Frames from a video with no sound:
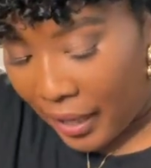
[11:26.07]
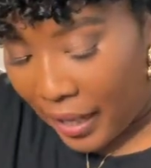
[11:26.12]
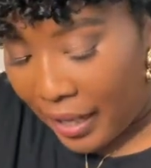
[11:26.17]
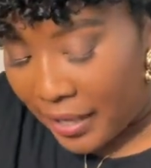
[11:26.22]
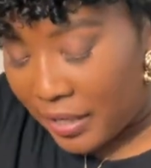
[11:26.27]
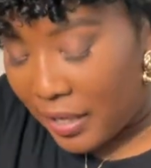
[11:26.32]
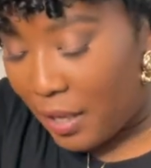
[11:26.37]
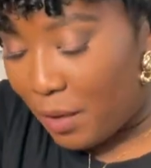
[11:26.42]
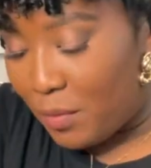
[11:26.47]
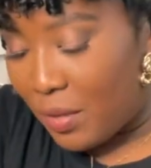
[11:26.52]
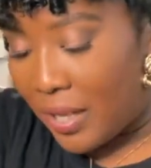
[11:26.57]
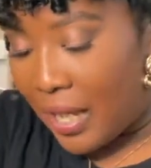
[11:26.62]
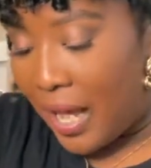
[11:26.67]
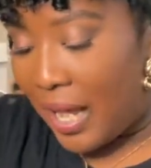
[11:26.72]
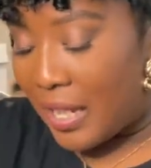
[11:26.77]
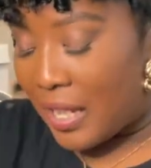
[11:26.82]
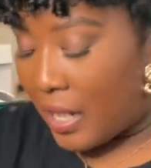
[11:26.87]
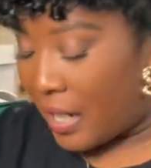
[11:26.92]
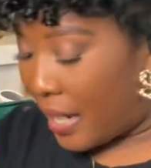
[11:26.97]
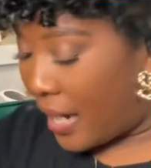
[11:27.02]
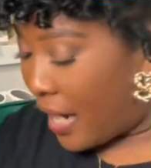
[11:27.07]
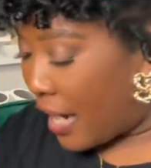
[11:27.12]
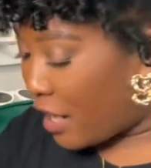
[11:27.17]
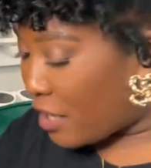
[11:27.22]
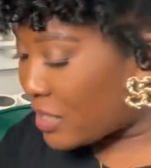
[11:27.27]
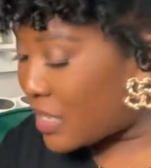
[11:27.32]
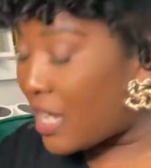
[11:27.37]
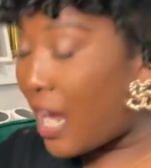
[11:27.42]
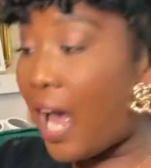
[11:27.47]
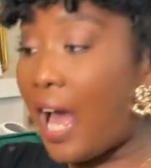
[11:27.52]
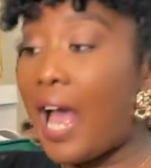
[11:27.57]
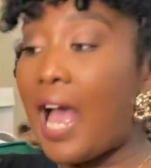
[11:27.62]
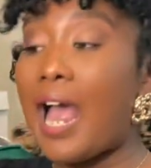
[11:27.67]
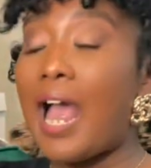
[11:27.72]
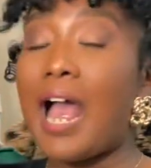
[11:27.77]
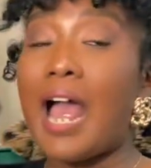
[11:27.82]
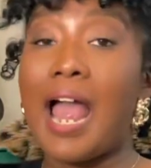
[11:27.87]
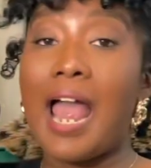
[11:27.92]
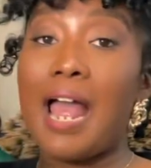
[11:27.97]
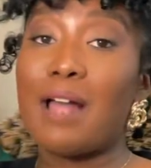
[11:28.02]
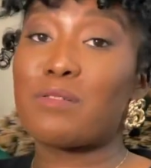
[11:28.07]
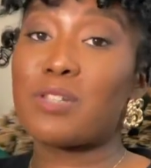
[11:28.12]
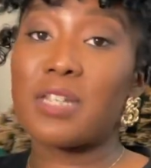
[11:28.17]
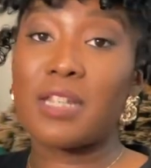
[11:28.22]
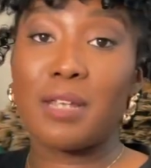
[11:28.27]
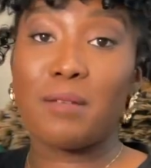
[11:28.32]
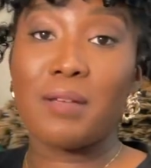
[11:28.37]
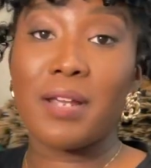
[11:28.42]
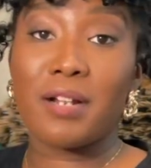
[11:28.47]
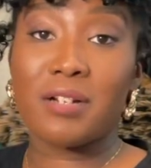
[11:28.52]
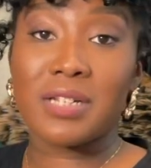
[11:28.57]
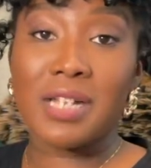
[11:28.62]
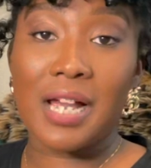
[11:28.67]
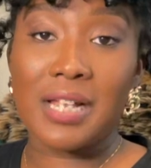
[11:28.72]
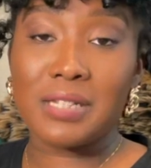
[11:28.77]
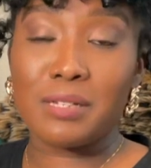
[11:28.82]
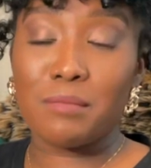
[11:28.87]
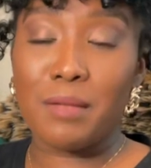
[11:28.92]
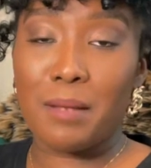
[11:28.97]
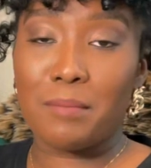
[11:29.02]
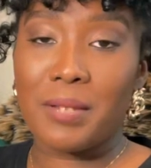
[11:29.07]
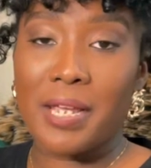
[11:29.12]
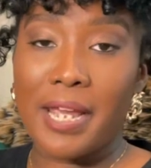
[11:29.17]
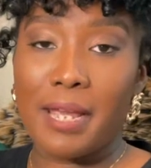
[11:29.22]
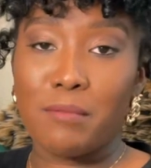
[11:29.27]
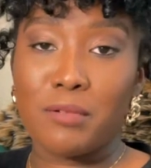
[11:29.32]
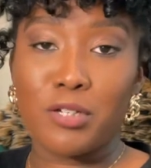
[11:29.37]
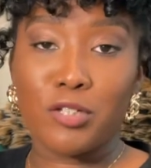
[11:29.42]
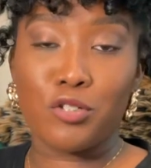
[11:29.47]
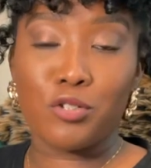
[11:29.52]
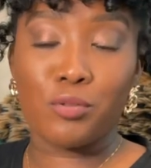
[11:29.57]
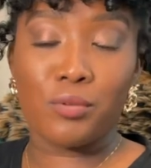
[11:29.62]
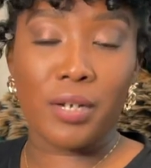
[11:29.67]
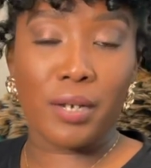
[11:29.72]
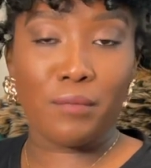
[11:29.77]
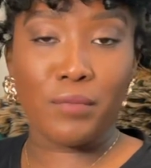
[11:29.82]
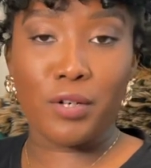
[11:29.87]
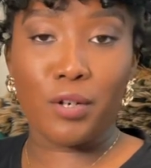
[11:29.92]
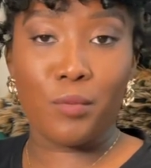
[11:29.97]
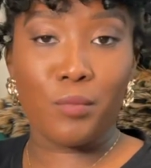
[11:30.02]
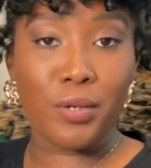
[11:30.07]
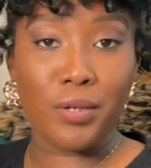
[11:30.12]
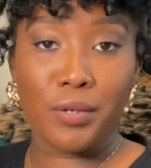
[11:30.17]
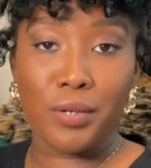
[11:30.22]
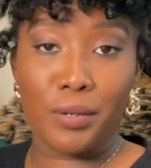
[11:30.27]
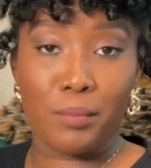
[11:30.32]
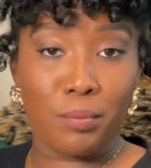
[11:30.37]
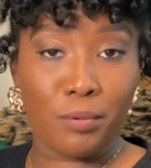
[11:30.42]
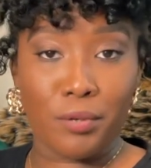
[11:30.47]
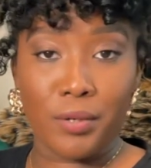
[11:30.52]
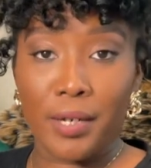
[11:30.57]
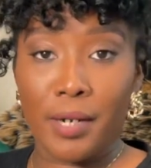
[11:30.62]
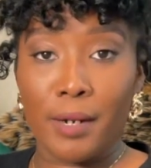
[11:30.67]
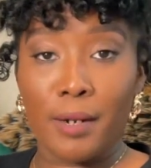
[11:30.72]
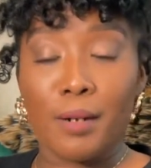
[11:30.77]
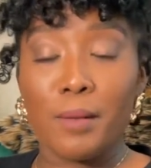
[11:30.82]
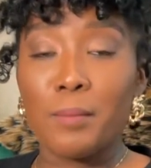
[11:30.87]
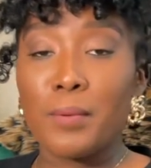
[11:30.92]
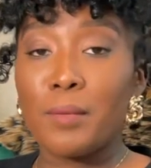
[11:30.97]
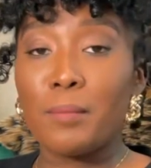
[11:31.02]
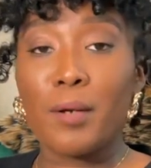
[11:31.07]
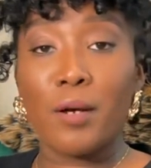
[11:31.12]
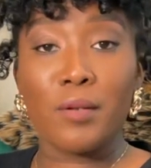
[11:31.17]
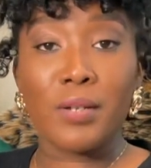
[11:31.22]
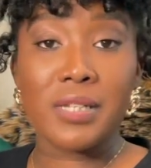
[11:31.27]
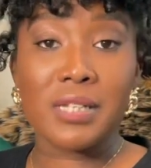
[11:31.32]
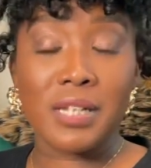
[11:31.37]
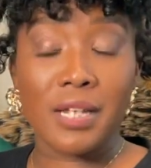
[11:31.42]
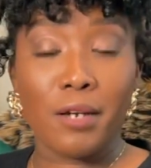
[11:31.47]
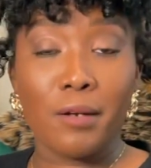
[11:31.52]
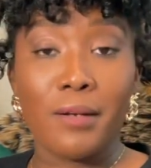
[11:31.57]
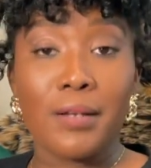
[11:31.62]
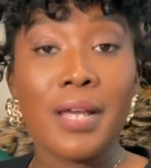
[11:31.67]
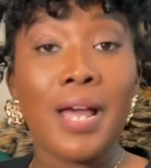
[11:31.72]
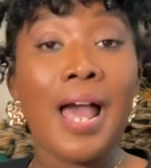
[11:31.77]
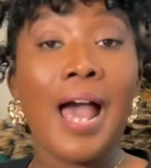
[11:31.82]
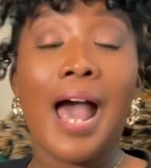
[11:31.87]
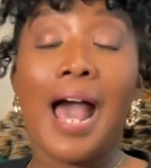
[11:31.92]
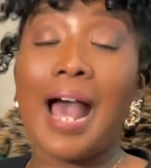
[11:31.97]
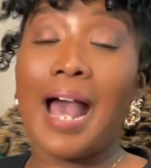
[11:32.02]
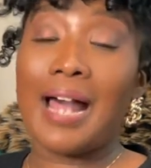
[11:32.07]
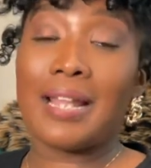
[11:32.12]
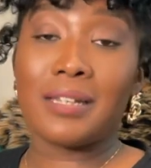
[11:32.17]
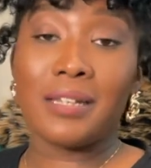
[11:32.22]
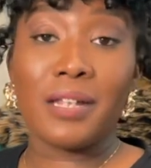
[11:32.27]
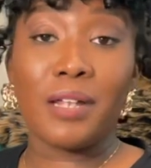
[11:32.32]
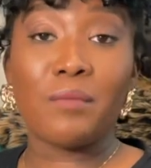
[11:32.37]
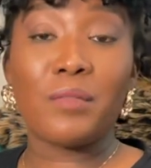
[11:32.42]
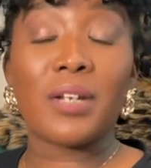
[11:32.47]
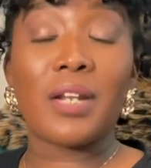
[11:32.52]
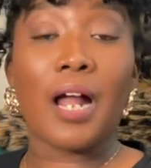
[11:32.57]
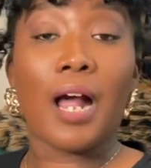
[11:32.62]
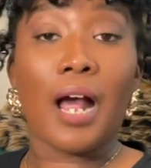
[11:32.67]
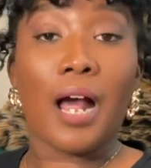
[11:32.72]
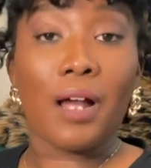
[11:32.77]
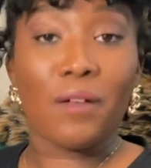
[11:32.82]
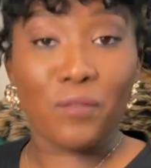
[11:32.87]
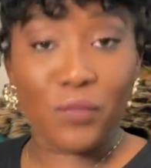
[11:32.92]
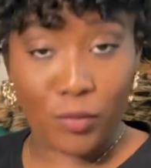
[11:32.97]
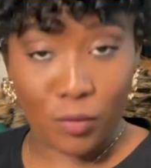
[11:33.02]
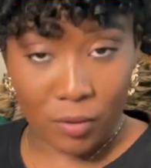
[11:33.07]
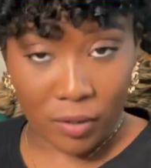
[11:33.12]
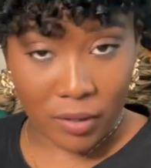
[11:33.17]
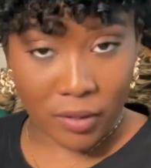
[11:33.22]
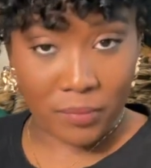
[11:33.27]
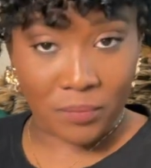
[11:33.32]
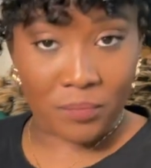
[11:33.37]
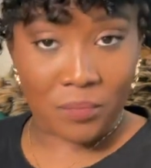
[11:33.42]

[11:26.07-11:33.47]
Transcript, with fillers: And then we got a hair tie. I have to keep hair ties in my bag because you never know when you need to pull your hair up in a ponytail. I live in hot Florida.